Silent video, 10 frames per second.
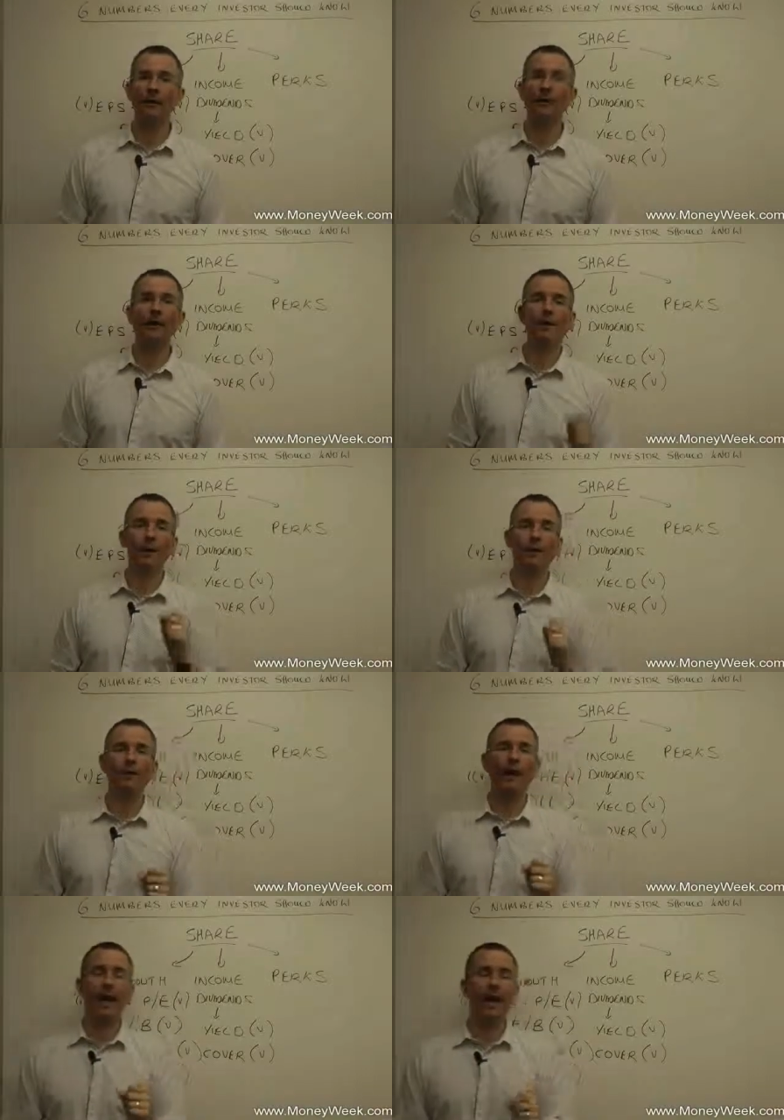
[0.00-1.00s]
then you need
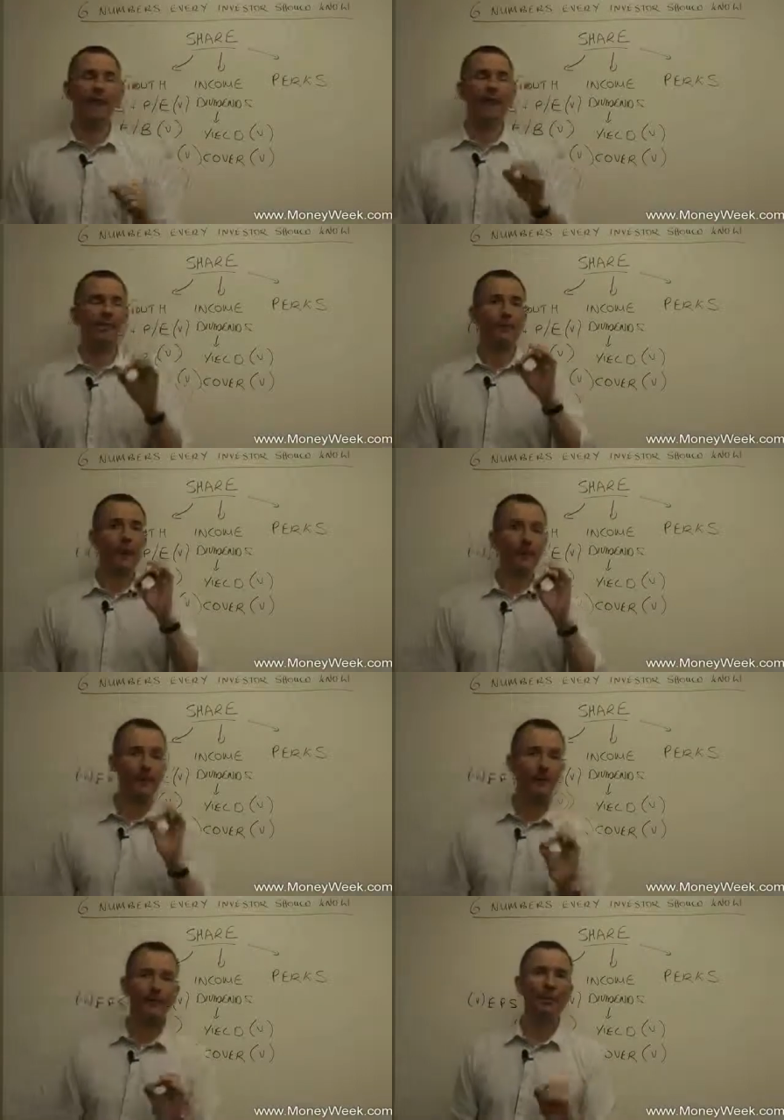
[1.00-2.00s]
to get a
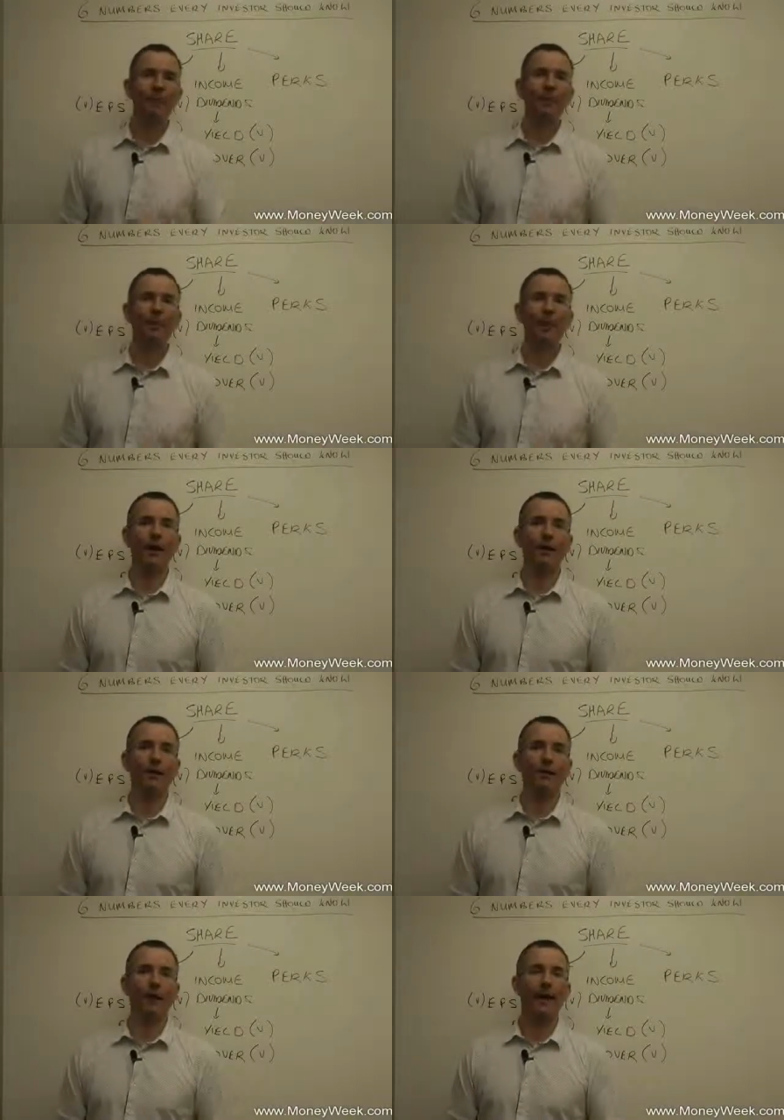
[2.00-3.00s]
little bit further
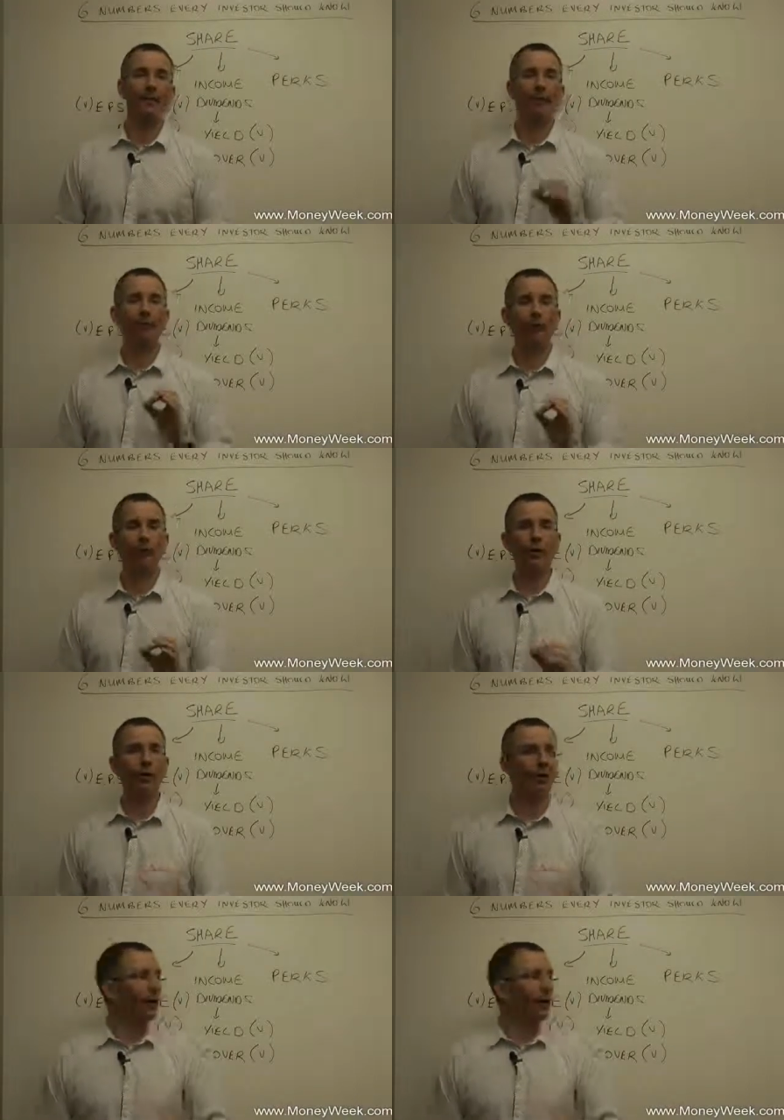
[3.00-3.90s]
than the story,